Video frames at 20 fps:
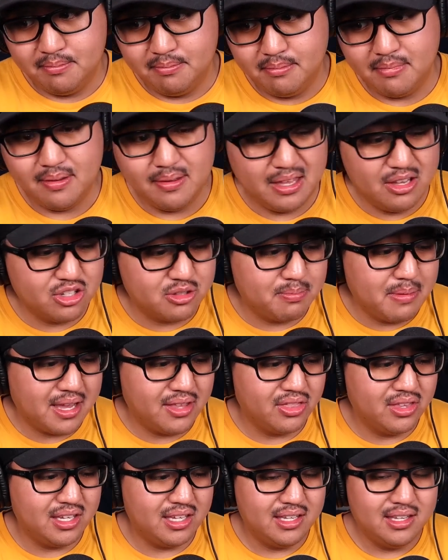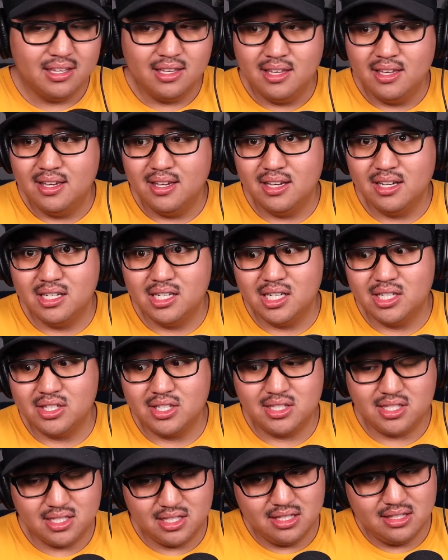it was mainly
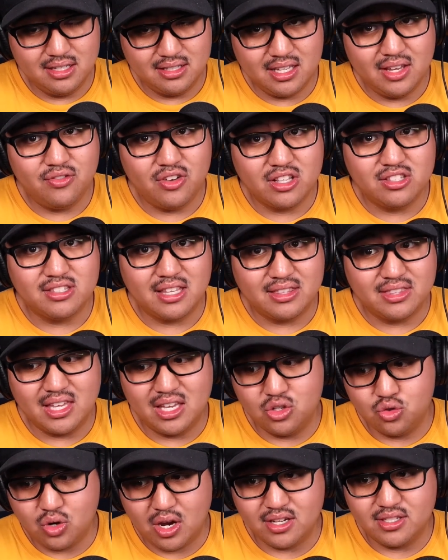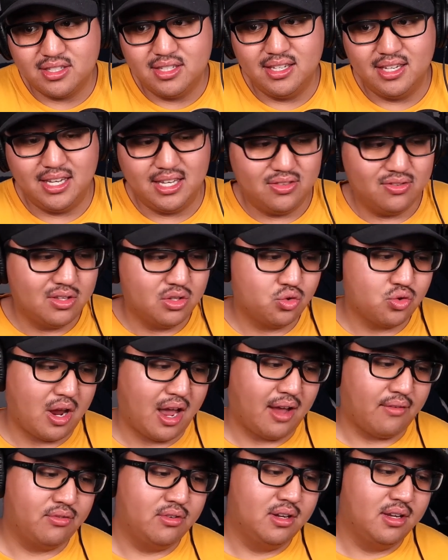the defense that they addressed in the
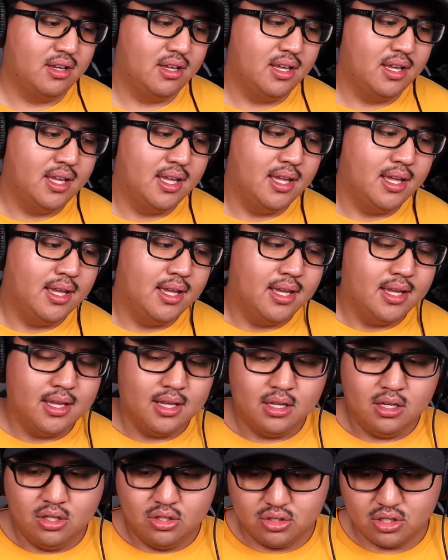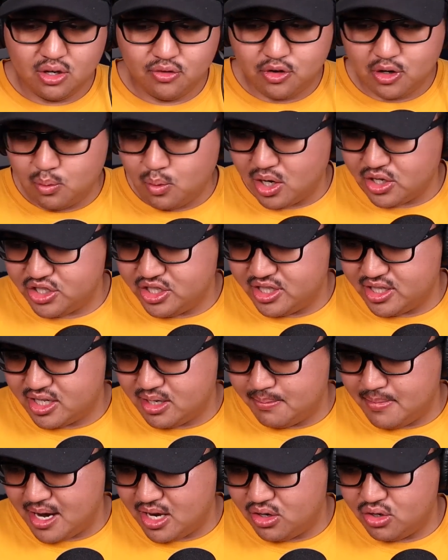draft. So for the Washington
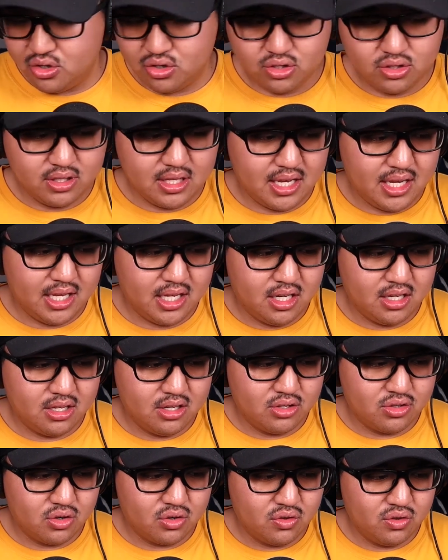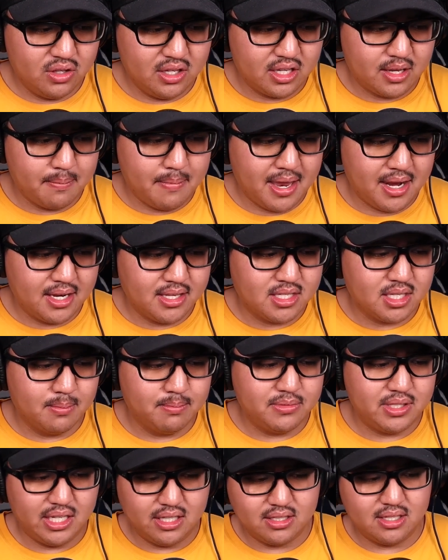Commanders, they certainly commanded
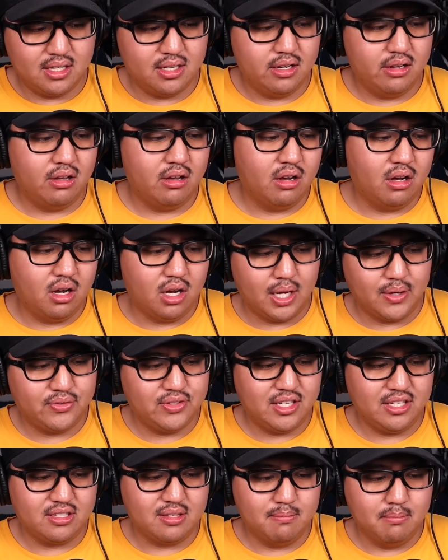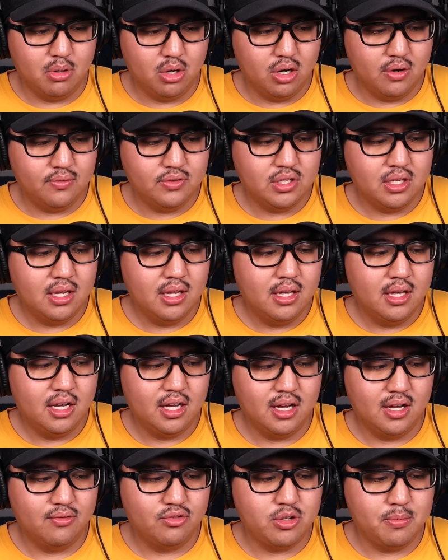some decent offseason moves
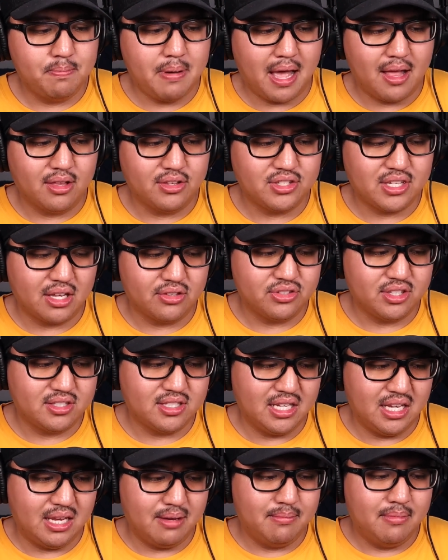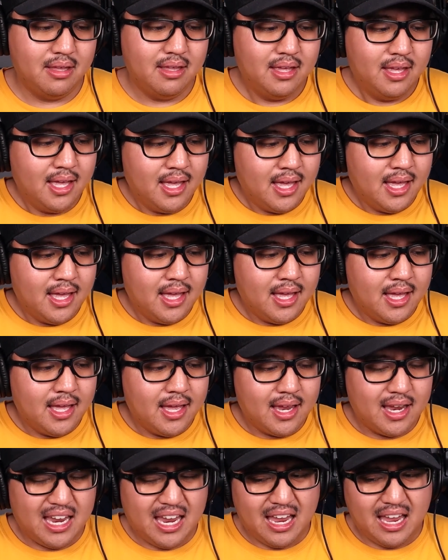to balance out the team.
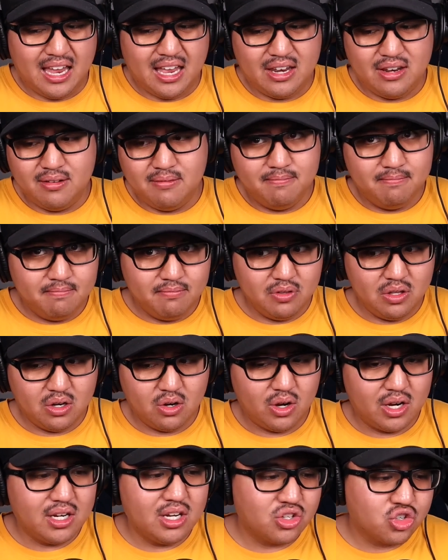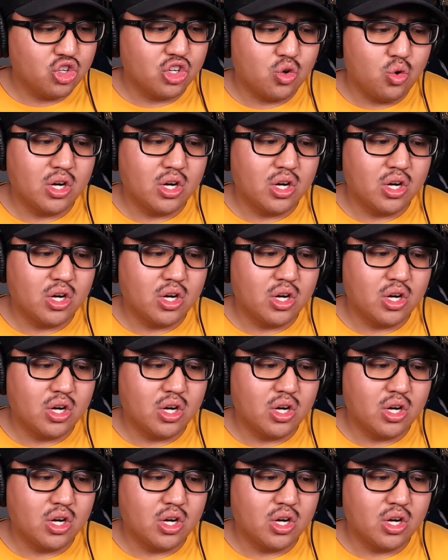And, you know, I initially